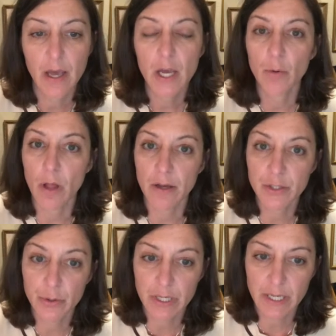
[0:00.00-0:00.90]
It will
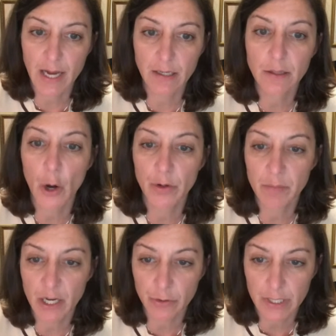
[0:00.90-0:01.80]
also connect low and
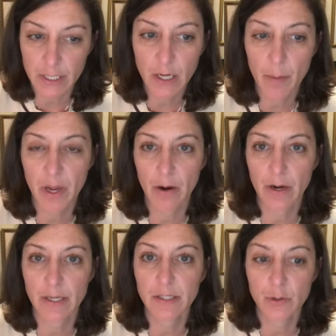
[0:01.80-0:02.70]
moderate income
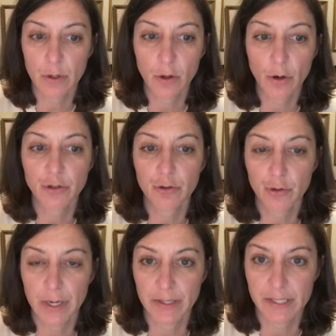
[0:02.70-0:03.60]
areas to a larger
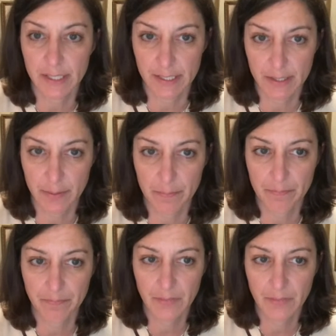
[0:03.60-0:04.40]
trail system.